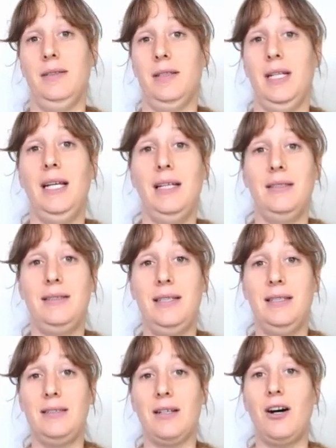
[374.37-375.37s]
Is
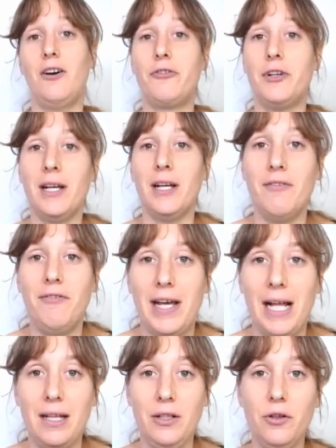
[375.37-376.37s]
this offering a
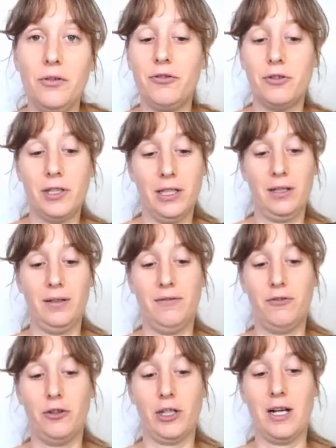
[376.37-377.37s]
value for
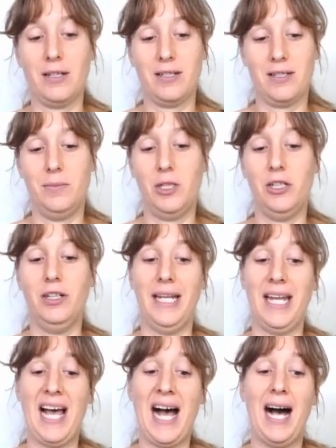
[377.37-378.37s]
the customer,
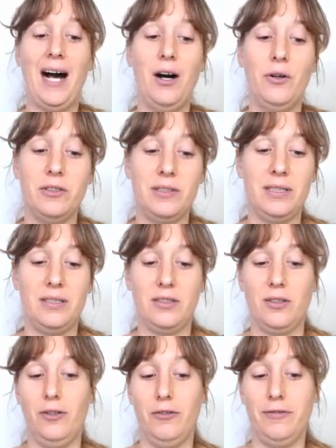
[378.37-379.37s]
and how does it
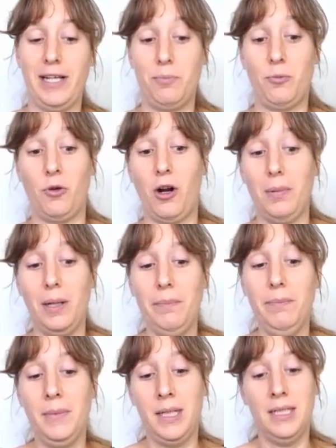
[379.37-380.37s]
solve a
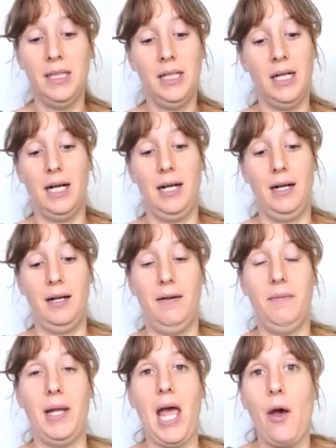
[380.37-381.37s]
problem?
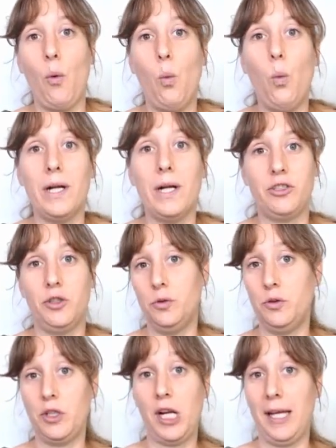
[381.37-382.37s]
And what's
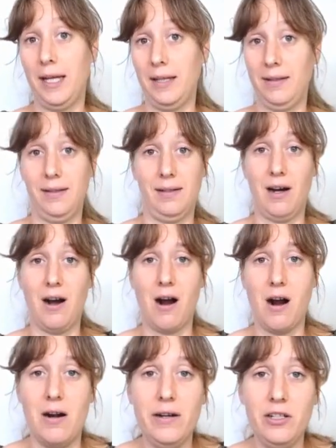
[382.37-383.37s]
usually the
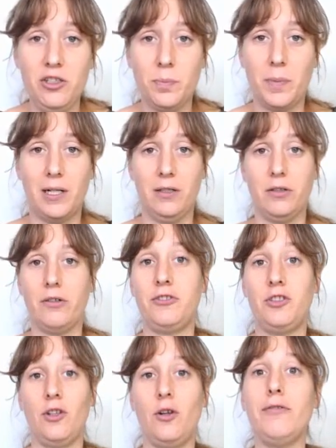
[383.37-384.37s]
hardest part of
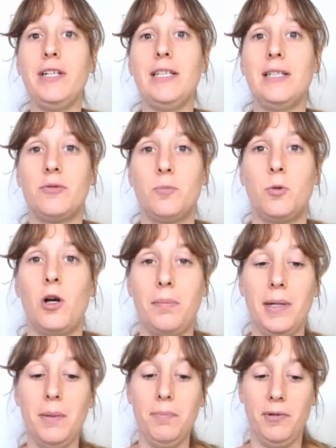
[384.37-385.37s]
solving this
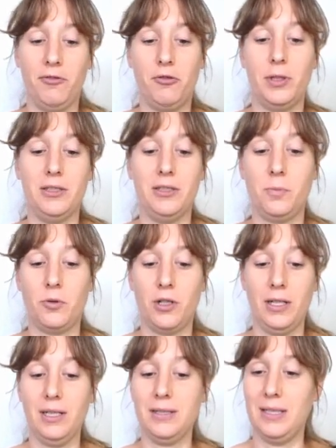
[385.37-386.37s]
problem before this
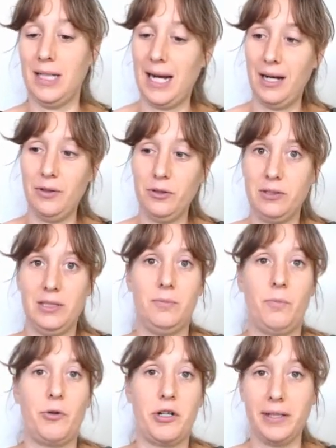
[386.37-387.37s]
product, and how does this
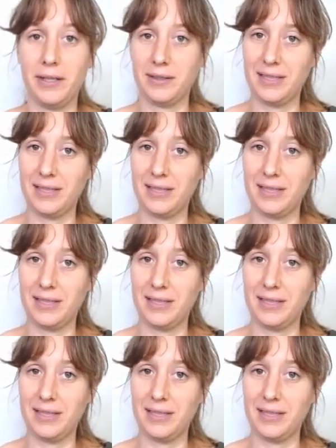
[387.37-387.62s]
product